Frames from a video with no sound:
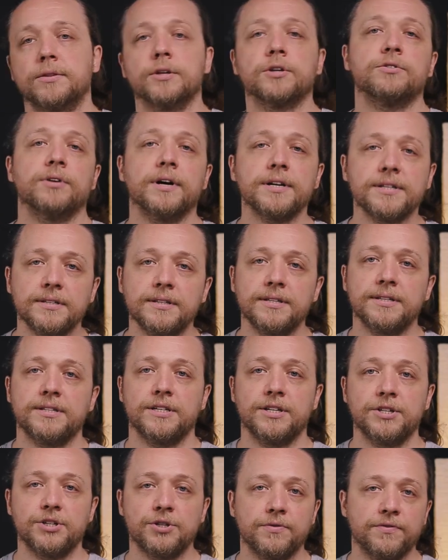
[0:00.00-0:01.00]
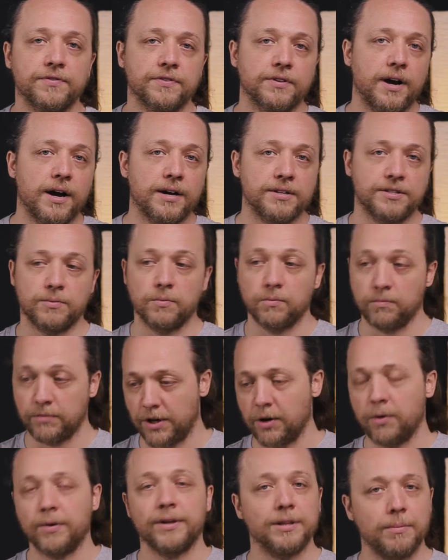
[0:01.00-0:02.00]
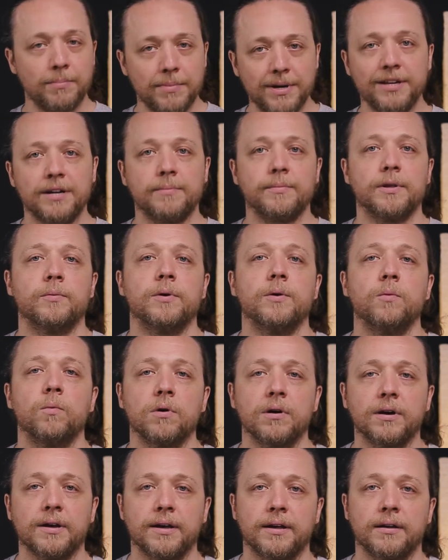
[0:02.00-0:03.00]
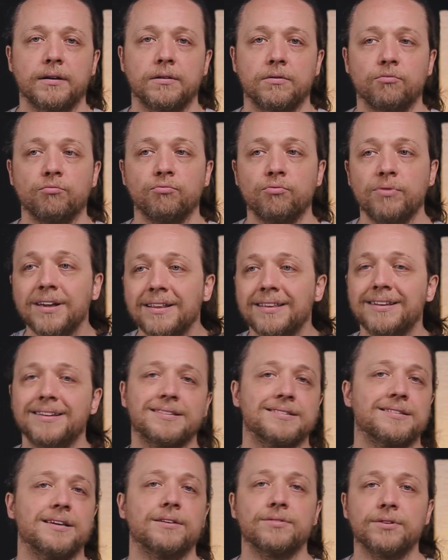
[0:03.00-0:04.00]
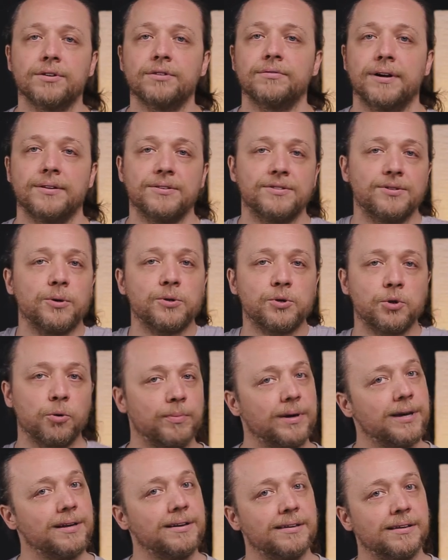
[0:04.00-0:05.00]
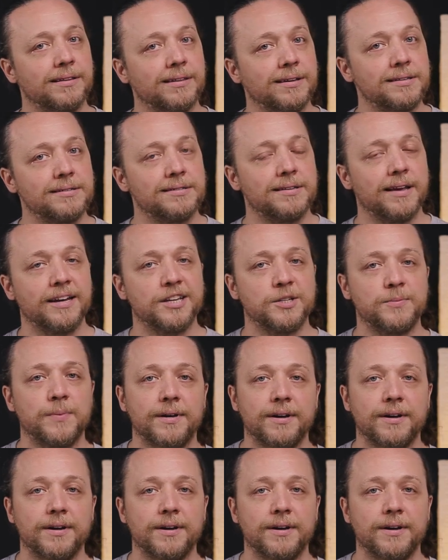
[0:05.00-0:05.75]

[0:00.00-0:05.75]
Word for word: The crux of this issue for us, you know, in the medium that we work in, really is centered around social media these days,